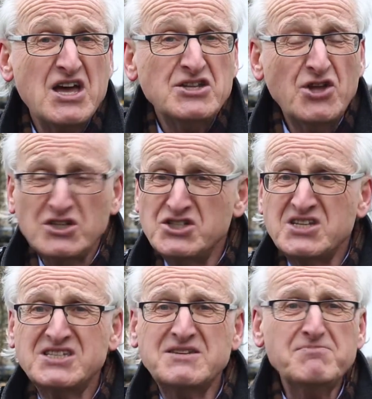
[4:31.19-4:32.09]
Not
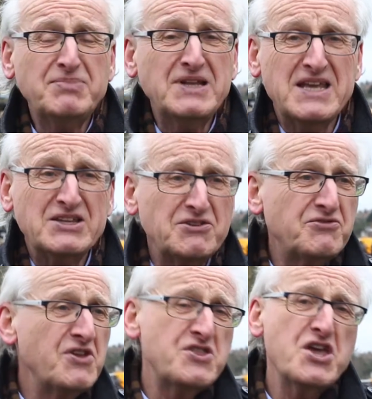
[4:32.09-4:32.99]
just simply at
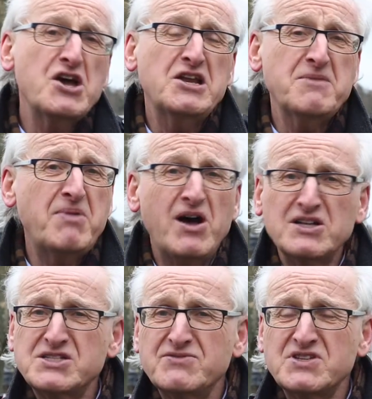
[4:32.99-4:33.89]
the early
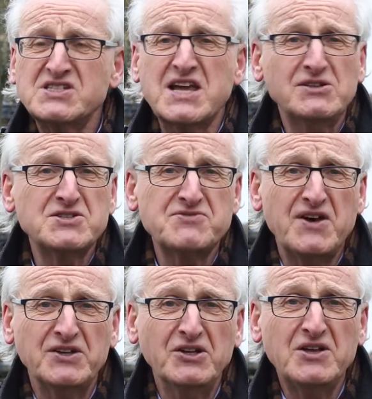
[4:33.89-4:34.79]
parts of the sales
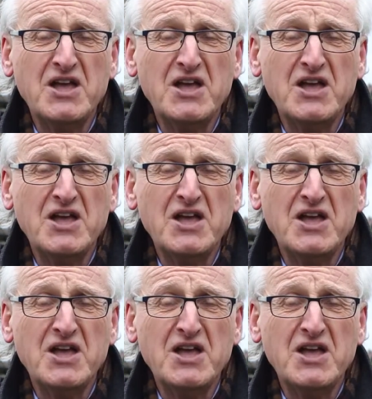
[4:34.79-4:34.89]
funnel,